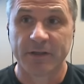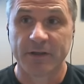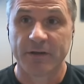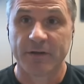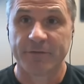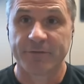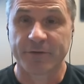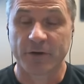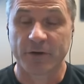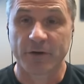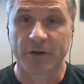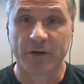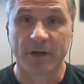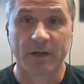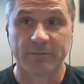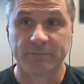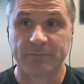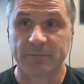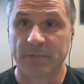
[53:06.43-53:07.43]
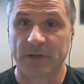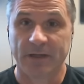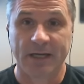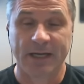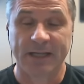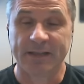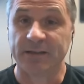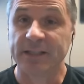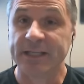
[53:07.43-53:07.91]
for
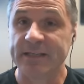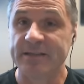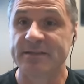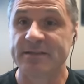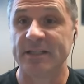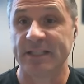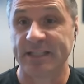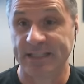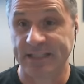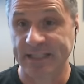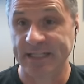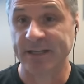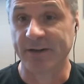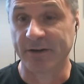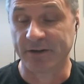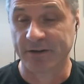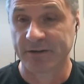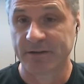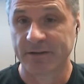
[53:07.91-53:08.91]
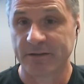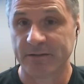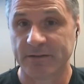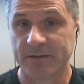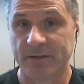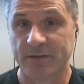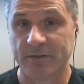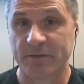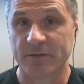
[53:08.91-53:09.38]
at least a year
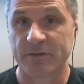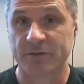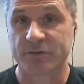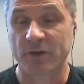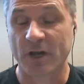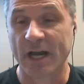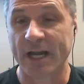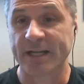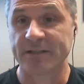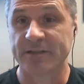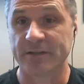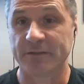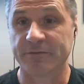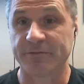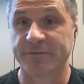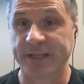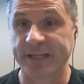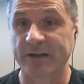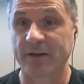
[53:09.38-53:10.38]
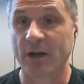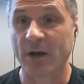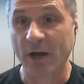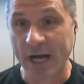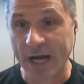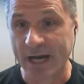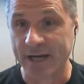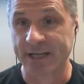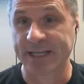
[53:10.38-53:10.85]
trying to figure out
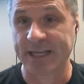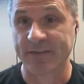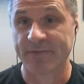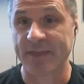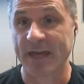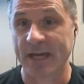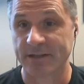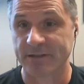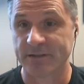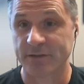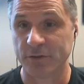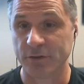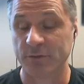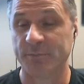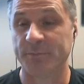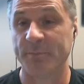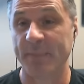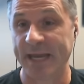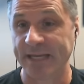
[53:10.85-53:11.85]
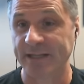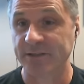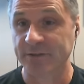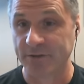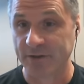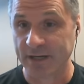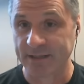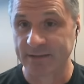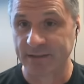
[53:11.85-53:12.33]
how to get that tube made
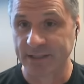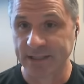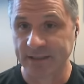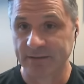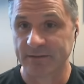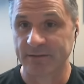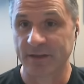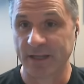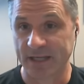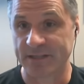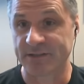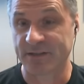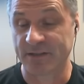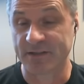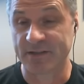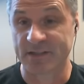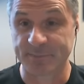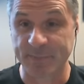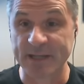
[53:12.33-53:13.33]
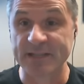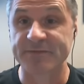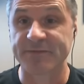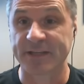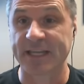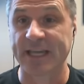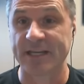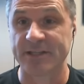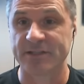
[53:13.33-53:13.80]
correctly into the
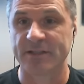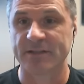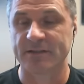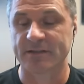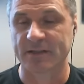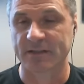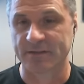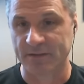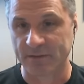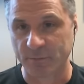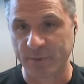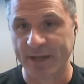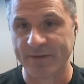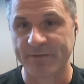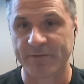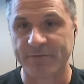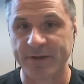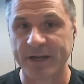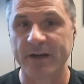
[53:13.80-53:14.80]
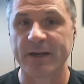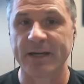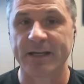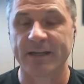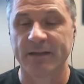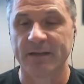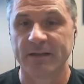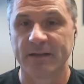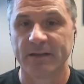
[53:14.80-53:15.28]
specifications because we have a
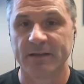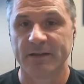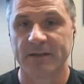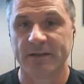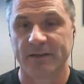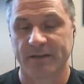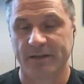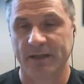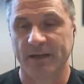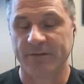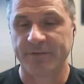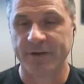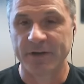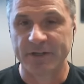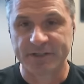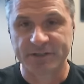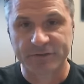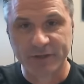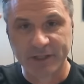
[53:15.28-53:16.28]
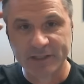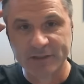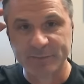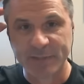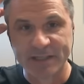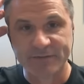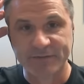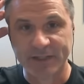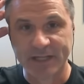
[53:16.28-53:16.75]
very a very strict
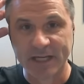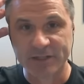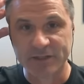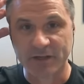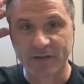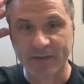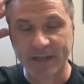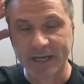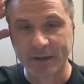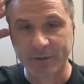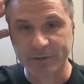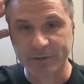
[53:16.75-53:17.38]
specification on that outer